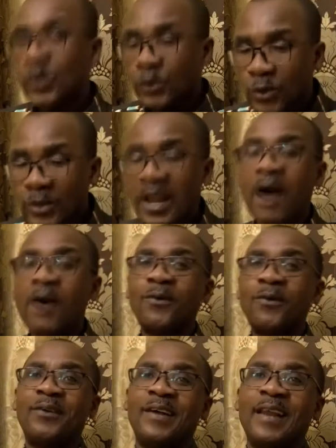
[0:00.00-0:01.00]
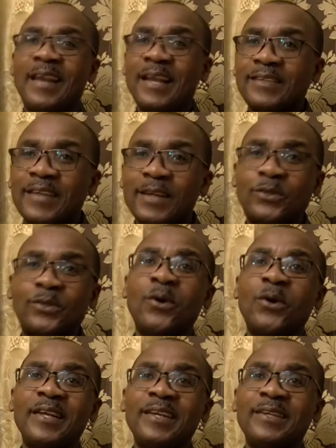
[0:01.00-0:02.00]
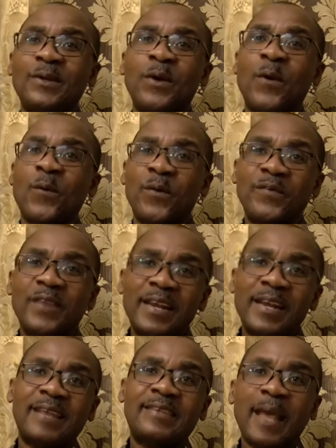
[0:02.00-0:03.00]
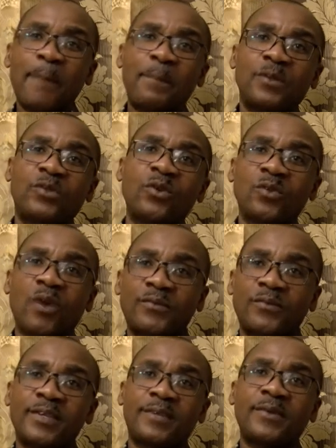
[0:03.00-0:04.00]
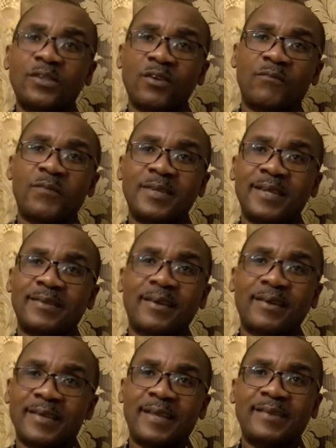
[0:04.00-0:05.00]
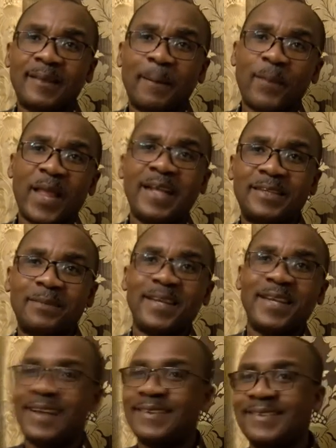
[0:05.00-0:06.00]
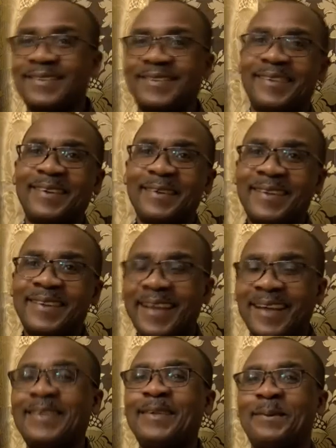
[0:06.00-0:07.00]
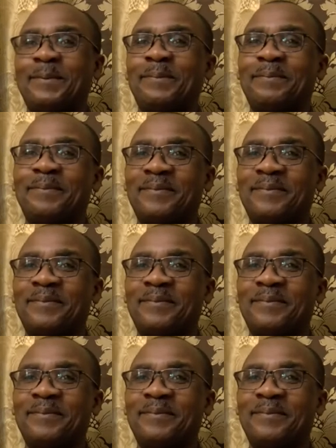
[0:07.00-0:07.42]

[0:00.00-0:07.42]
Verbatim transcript: So now, let's get rolling with the next episode of Secrets of Business Success SBS. Thank you.